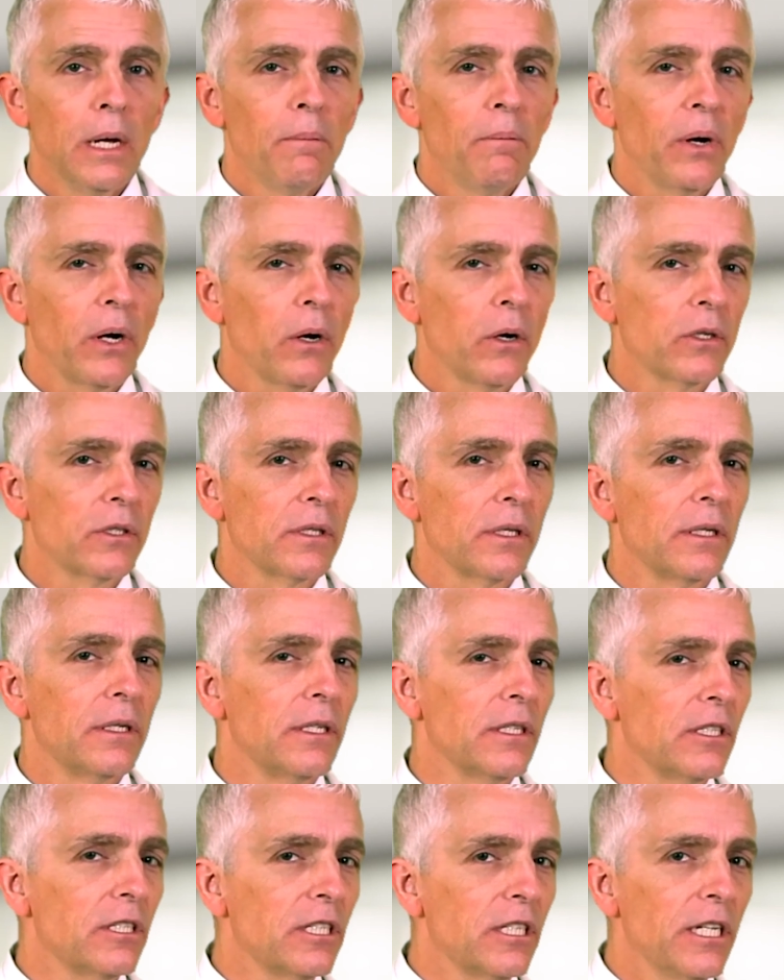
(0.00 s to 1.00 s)
because the
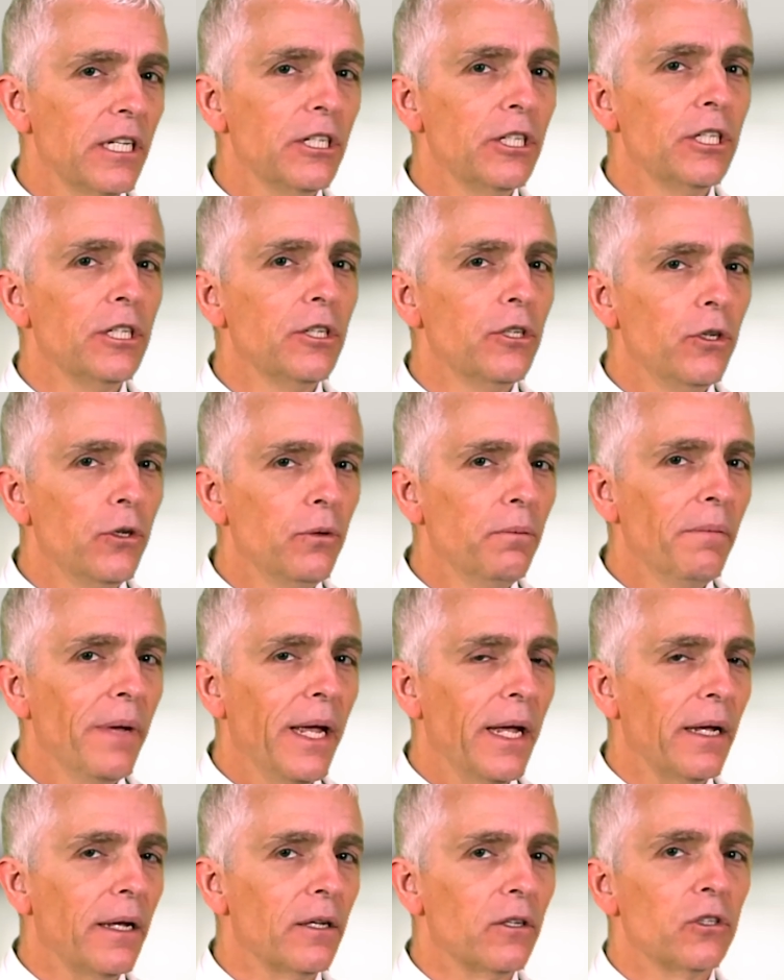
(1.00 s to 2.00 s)
decision you
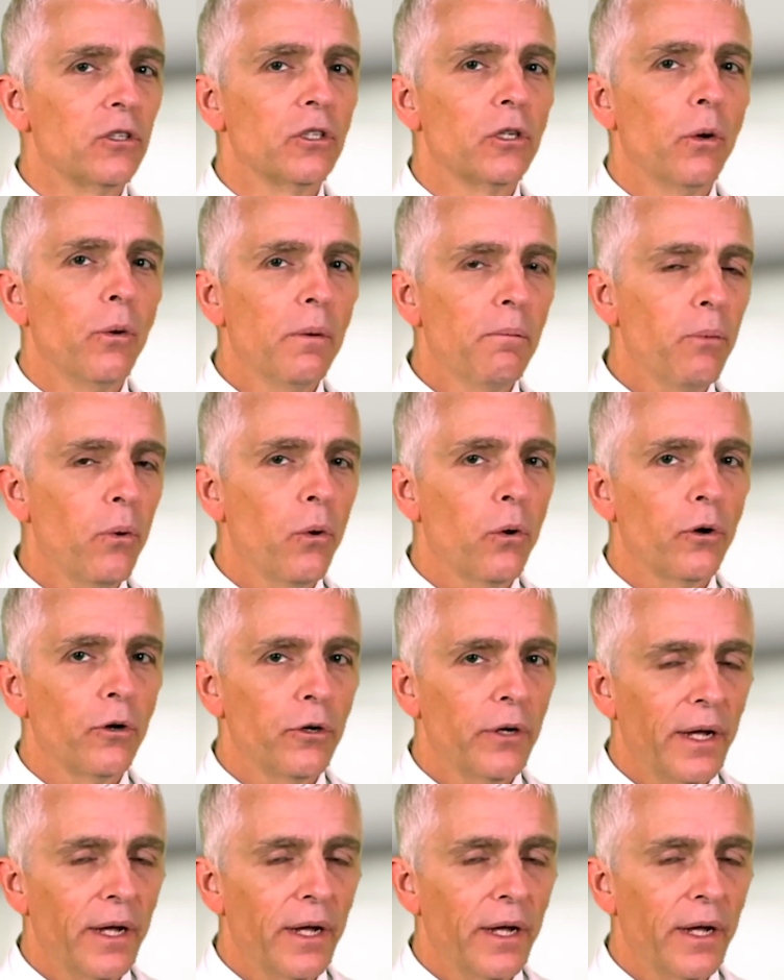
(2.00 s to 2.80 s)
make is so important.